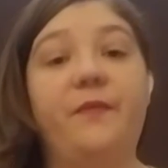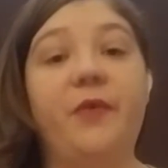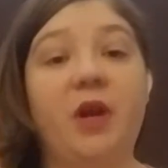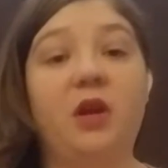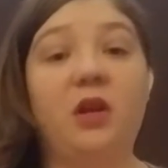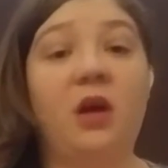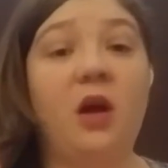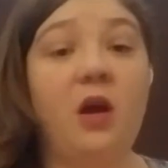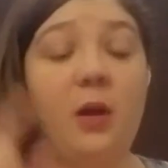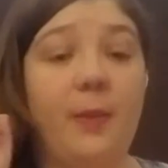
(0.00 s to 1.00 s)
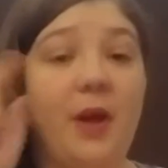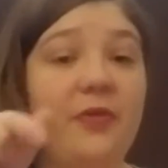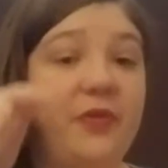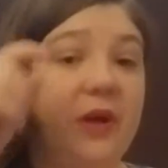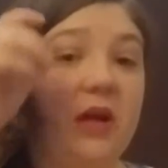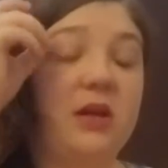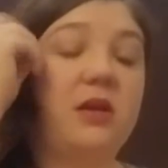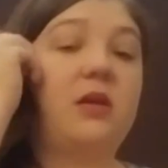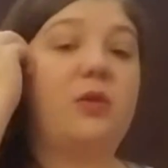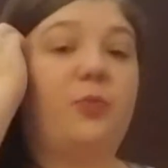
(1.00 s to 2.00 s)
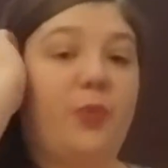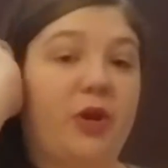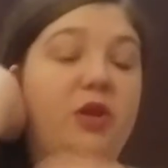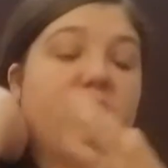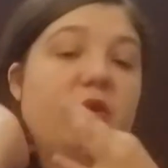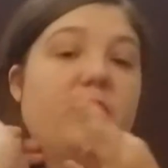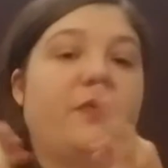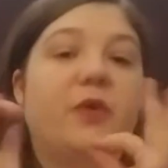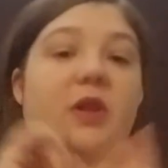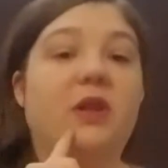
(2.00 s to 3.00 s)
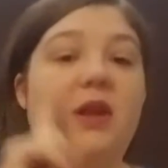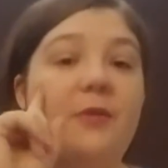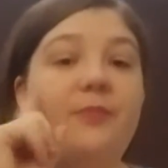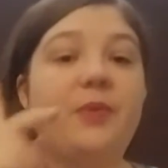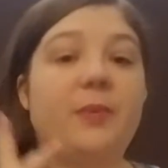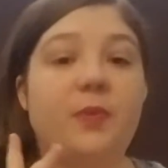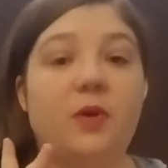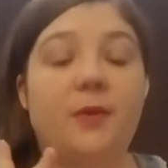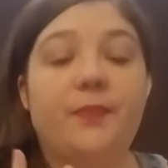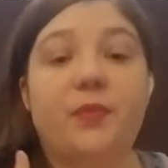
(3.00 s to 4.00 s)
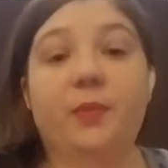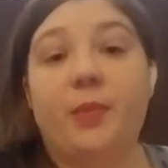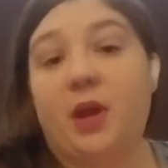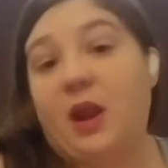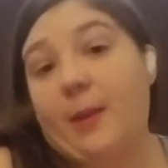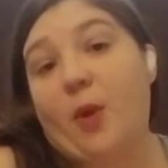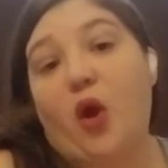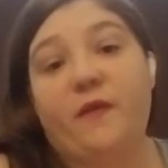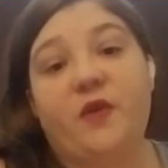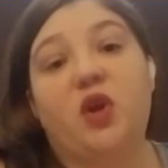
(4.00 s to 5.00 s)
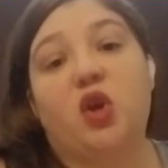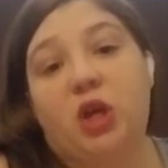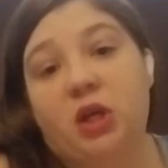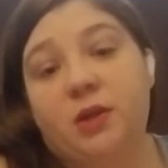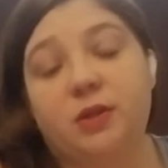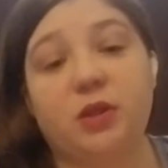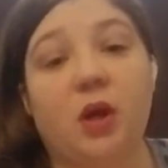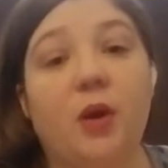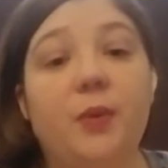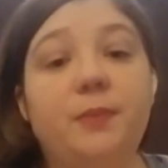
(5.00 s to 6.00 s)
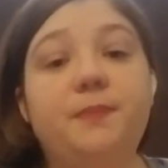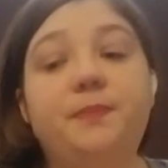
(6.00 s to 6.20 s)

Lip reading: vlog about this pretty soon for the deaf people because I'm hard of hearing. So